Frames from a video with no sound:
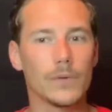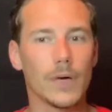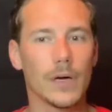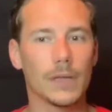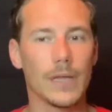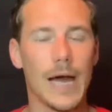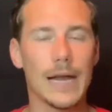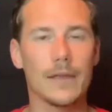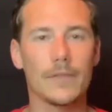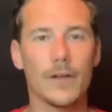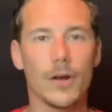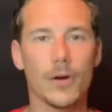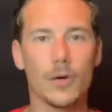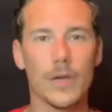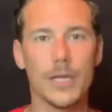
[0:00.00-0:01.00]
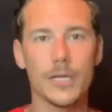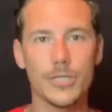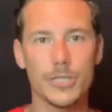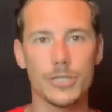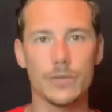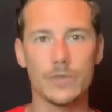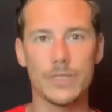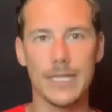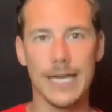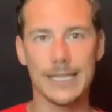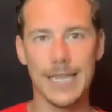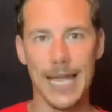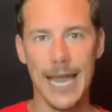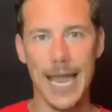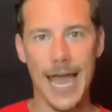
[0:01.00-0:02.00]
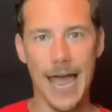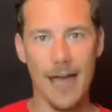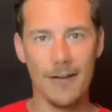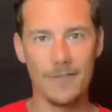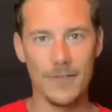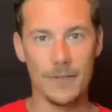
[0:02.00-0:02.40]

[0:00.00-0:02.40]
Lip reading: a lot of their issues that they have